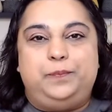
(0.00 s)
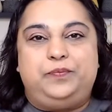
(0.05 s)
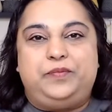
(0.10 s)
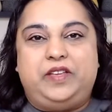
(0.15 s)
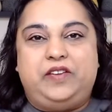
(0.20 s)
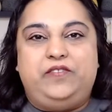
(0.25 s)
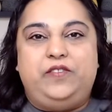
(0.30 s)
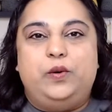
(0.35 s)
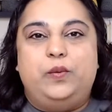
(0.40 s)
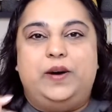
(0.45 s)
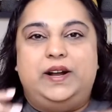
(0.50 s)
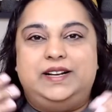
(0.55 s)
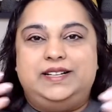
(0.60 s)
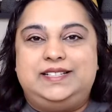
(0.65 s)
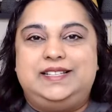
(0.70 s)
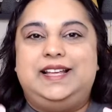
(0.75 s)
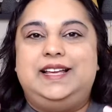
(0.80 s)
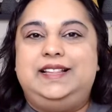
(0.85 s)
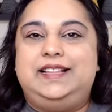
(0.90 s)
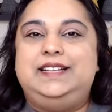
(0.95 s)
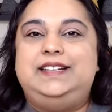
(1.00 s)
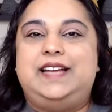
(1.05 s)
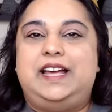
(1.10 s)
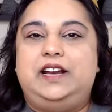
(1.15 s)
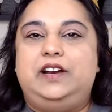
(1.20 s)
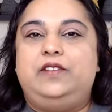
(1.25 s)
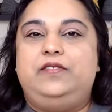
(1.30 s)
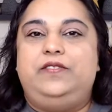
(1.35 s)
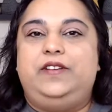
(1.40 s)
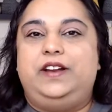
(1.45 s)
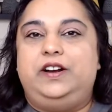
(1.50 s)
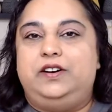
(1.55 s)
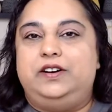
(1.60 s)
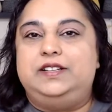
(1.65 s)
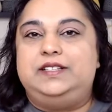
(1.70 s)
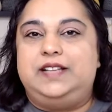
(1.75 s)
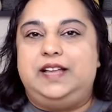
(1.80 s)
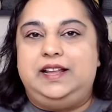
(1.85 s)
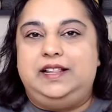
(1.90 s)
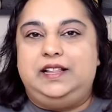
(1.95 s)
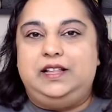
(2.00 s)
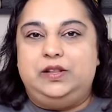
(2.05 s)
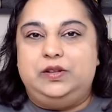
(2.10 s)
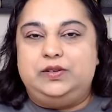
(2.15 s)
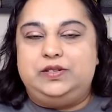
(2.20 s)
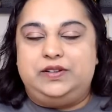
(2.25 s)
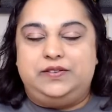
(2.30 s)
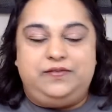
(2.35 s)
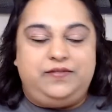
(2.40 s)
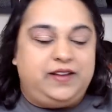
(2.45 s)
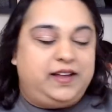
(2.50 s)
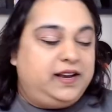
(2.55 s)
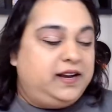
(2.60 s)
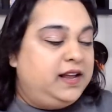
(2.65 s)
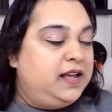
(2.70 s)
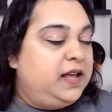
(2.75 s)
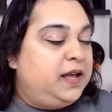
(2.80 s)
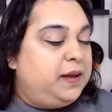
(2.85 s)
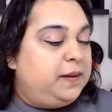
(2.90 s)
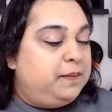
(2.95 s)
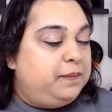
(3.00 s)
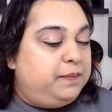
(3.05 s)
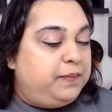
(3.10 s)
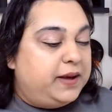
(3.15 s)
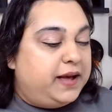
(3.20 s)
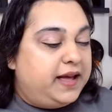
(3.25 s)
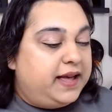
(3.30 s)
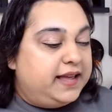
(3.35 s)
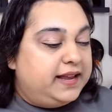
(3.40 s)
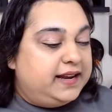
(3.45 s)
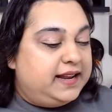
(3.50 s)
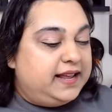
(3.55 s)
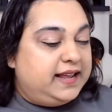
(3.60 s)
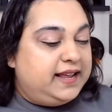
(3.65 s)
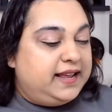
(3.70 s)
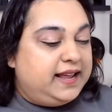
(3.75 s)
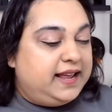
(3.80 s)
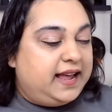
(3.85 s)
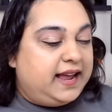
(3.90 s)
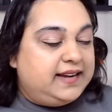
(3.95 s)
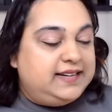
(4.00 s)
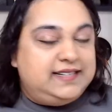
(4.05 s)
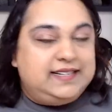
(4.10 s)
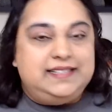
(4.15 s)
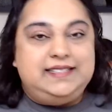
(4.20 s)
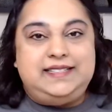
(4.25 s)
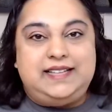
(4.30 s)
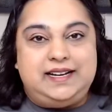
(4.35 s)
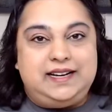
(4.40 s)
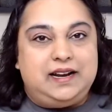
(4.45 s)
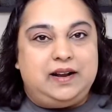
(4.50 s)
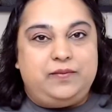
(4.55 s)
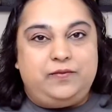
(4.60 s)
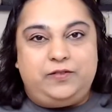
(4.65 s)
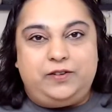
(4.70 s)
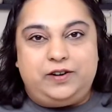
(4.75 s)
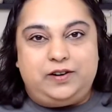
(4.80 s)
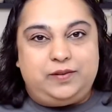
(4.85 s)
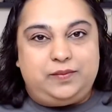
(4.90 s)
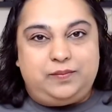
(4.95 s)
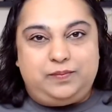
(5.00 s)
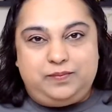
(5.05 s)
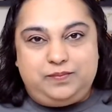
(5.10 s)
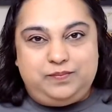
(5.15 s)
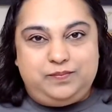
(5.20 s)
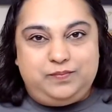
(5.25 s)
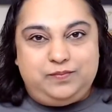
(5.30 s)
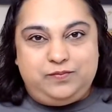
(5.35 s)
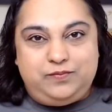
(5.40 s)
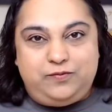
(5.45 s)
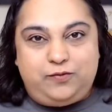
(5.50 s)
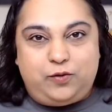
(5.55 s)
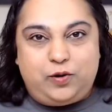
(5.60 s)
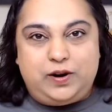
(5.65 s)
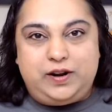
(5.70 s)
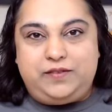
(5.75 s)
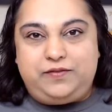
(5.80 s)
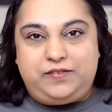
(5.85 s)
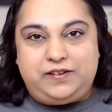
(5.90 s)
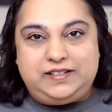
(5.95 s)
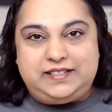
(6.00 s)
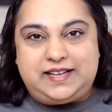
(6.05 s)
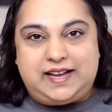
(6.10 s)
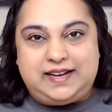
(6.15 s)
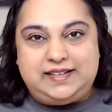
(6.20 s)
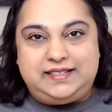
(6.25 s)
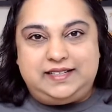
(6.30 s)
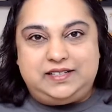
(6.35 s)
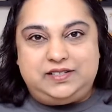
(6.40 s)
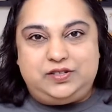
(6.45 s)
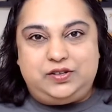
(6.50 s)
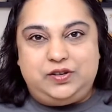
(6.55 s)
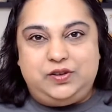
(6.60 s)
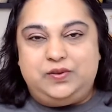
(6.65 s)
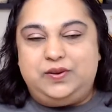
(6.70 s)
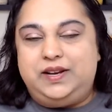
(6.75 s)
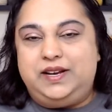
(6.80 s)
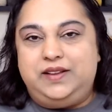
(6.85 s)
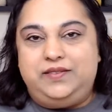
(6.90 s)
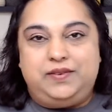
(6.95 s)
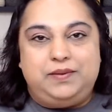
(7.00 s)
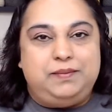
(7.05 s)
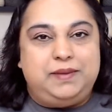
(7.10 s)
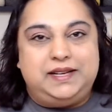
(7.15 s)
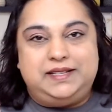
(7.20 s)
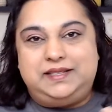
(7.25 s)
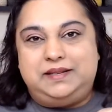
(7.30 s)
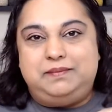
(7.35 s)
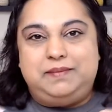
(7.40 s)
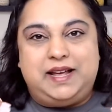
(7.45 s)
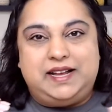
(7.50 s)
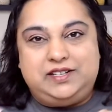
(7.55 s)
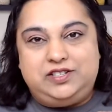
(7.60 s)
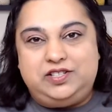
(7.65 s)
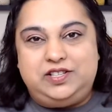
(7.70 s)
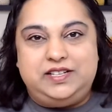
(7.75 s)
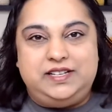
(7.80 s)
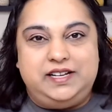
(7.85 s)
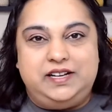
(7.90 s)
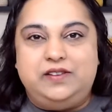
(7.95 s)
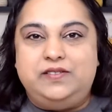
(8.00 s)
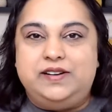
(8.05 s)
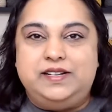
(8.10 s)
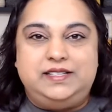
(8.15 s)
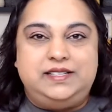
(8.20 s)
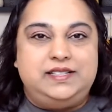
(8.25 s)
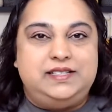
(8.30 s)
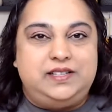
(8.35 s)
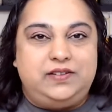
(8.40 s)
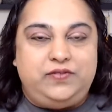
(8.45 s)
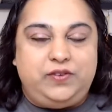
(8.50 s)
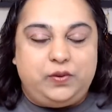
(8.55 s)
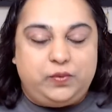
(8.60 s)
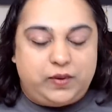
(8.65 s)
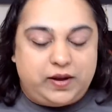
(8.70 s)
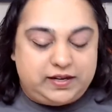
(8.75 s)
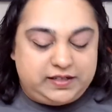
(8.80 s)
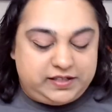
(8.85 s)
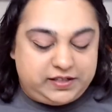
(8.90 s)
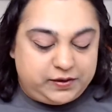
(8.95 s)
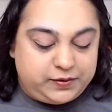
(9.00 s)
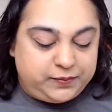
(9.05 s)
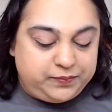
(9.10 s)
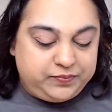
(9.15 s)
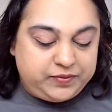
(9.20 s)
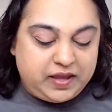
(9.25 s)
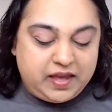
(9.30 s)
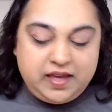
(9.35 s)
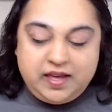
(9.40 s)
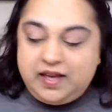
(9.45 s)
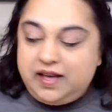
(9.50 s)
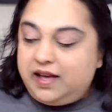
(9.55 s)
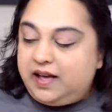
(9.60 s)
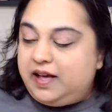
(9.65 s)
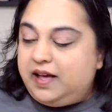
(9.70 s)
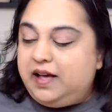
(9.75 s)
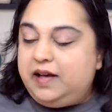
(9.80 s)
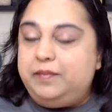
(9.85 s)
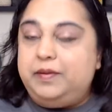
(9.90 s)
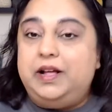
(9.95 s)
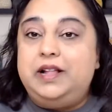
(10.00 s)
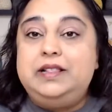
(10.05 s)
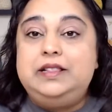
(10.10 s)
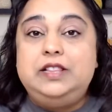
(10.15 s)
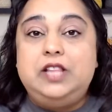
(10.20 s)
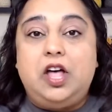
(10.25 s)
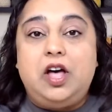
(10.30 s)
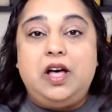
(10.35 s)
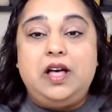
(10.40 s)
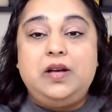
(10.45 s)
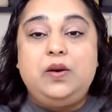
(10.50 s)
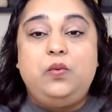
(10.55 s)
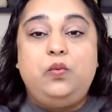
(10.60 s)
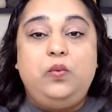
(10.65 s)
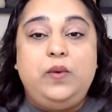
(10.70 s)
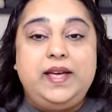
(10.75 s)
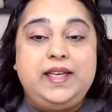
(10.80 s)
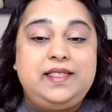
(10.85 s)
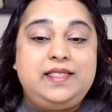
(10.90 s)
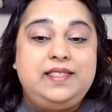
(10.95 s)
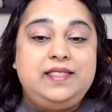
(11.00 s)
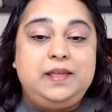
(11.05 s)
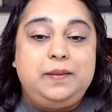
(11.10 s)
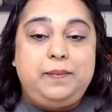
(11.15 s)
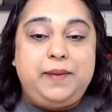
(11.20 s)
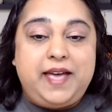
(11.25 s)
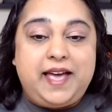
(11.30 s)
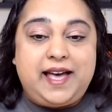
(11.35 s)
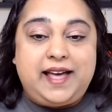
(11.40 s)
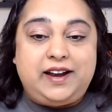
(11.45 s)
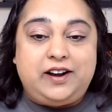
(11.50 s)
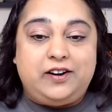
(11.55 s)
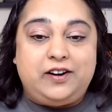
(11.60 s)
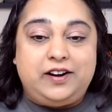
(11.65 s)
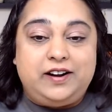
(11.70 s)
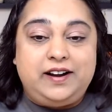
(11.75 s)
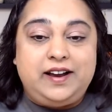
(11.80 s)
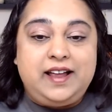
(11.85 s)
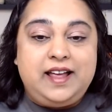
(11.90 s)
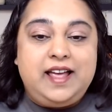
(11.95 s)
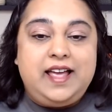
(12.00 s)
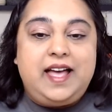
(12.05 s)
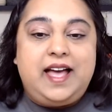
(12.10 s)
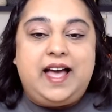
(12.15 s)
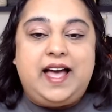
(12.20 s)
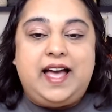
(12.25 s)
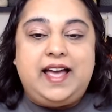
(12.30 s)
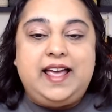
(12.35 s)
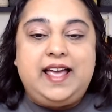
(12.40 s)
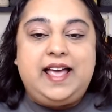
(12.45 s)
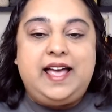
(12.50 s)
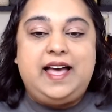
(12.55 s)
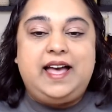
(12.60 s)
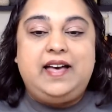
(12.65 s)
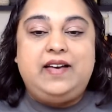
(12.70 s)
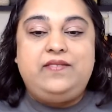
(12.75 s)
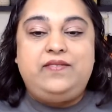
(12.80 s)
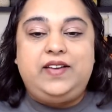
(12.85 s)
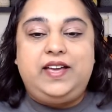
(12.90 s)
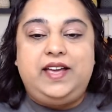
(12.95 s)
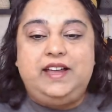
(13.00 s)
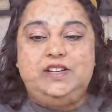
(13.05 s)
if you want a slightly tighter fit or a slightly looser fit. But I did set it up for 4 different sizes, so you can even mix and match the decreases if you want to. Along with the pattern, I have a